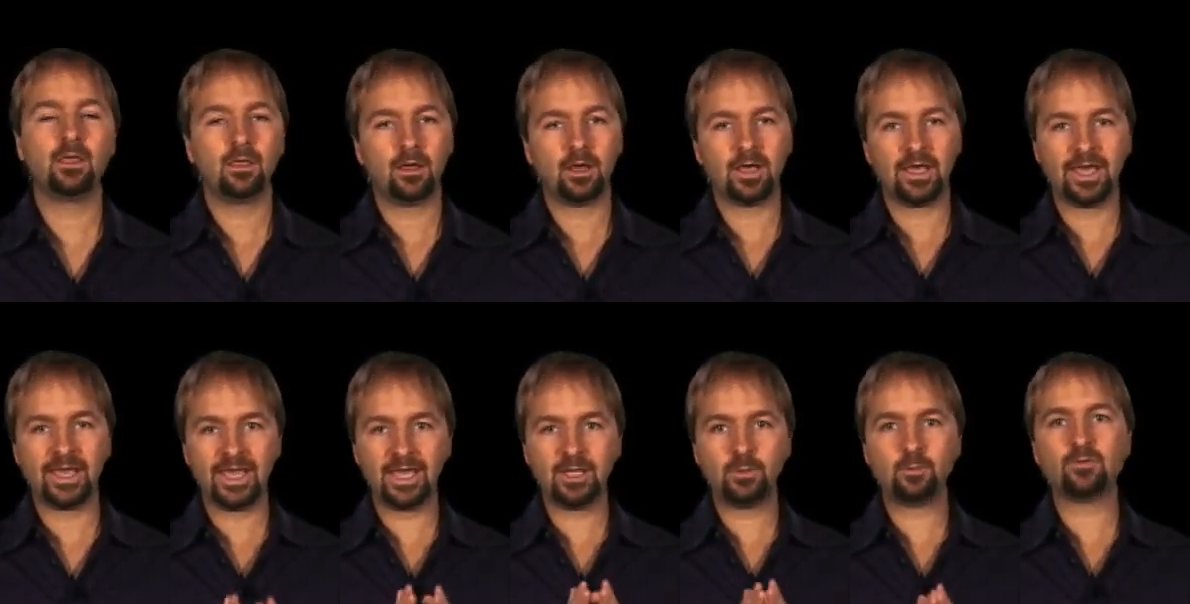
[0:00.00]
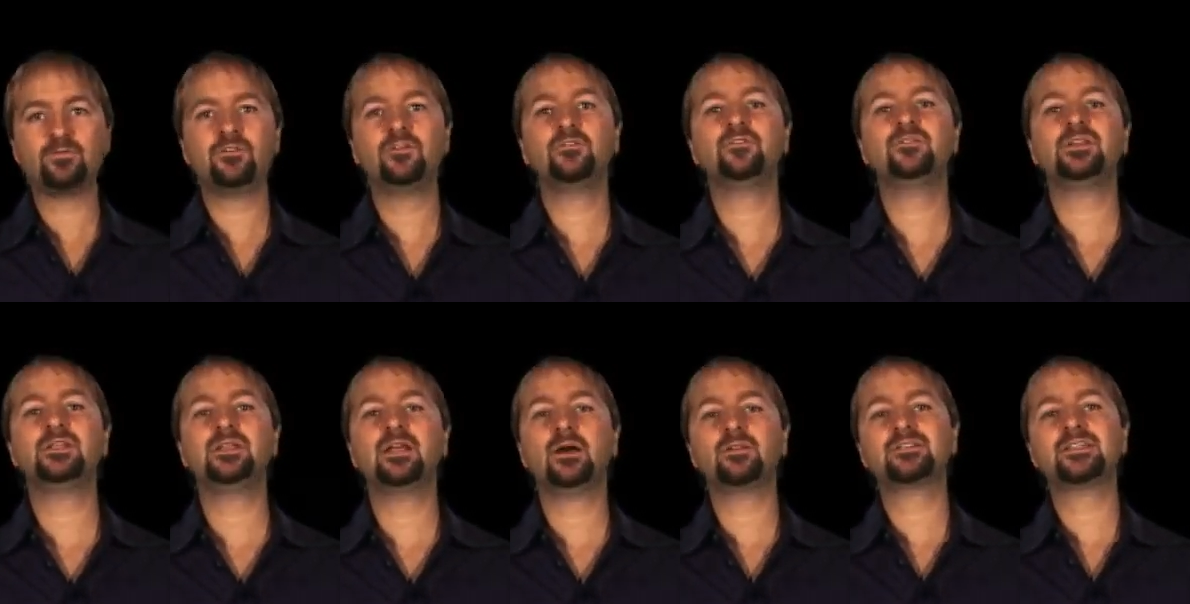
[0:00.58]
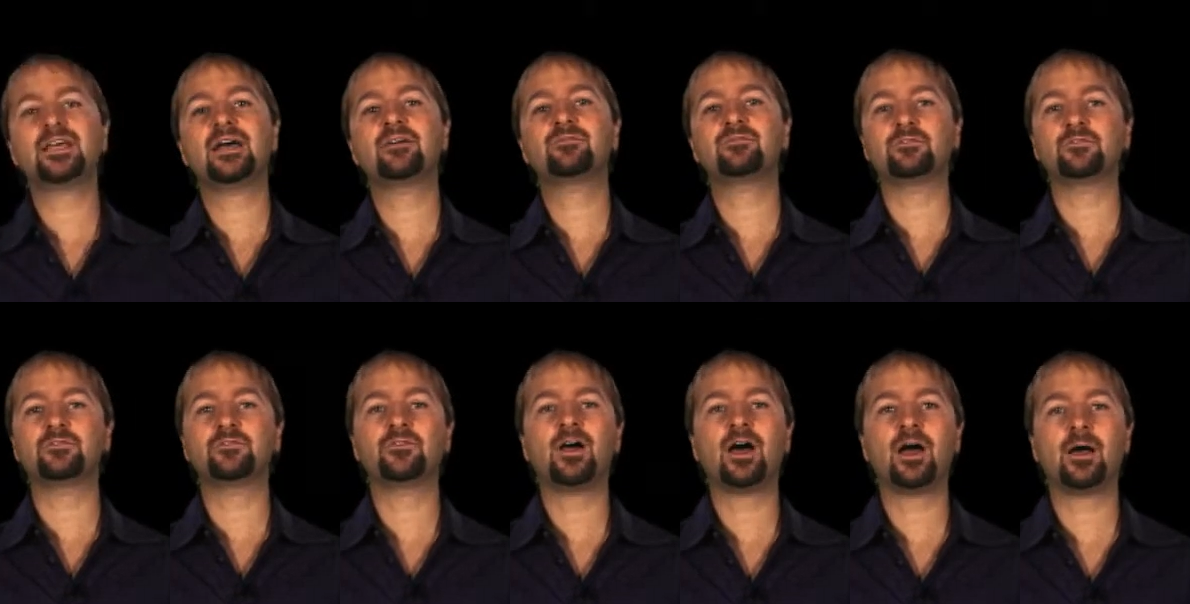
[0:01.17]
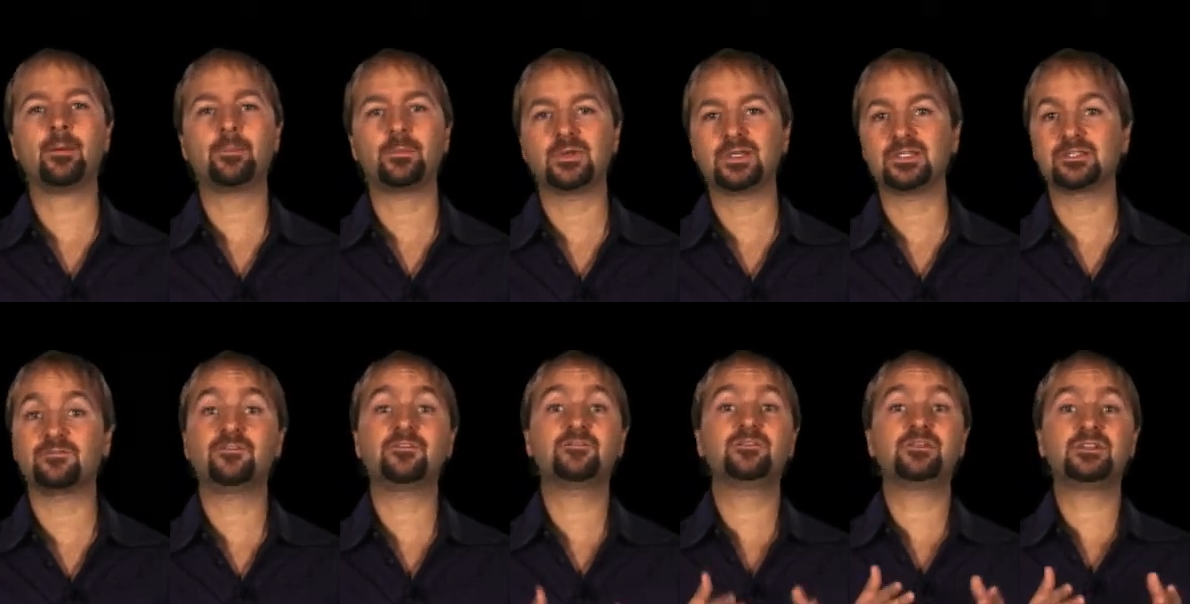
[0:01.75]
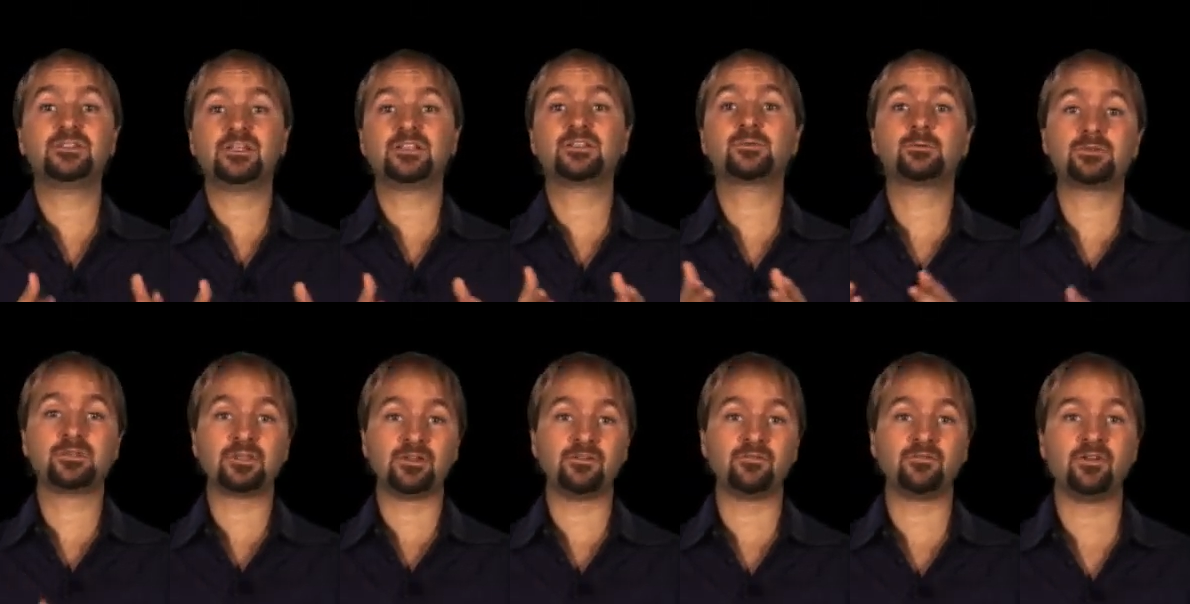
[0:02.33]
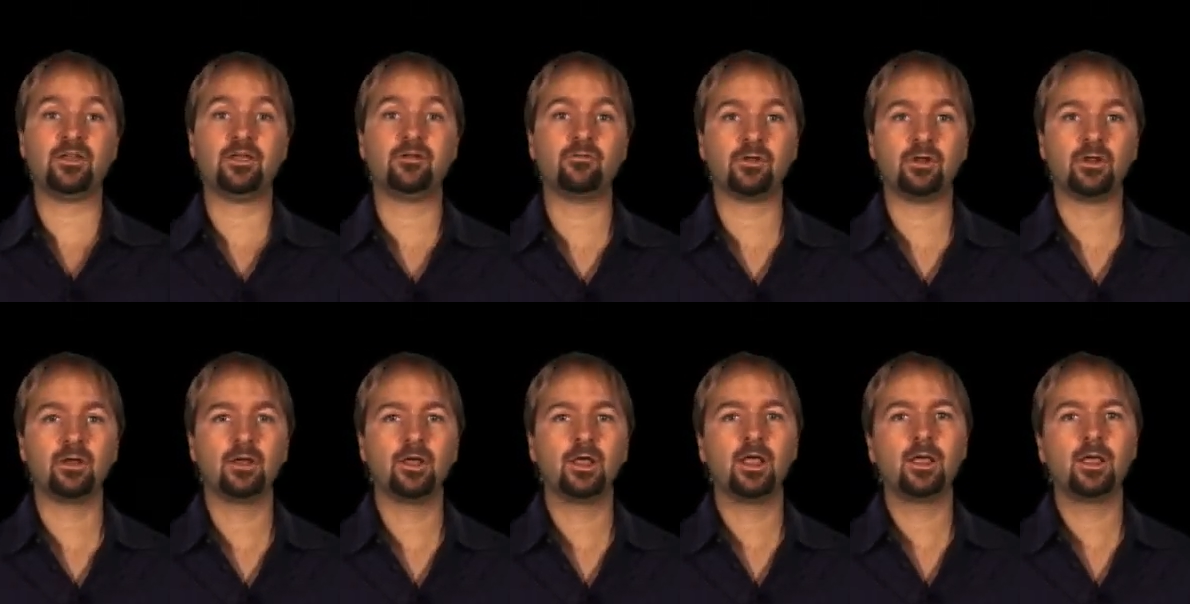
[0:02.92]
A hand with 15 outs after the flop is a 56% favorite.